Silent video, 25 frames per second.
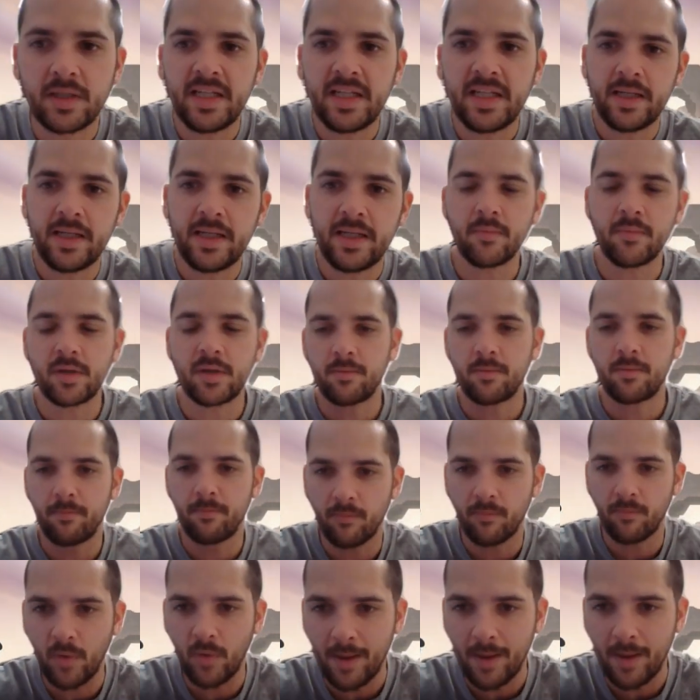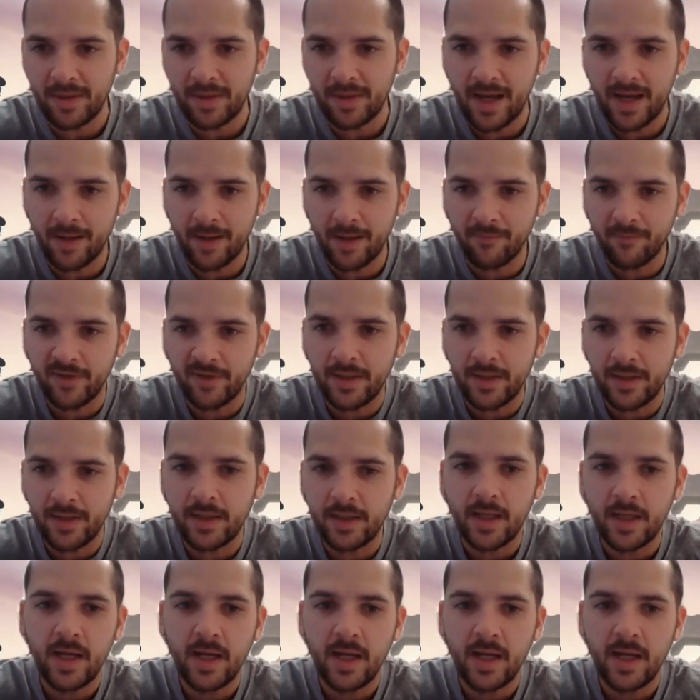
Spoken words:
Teams webcam feed.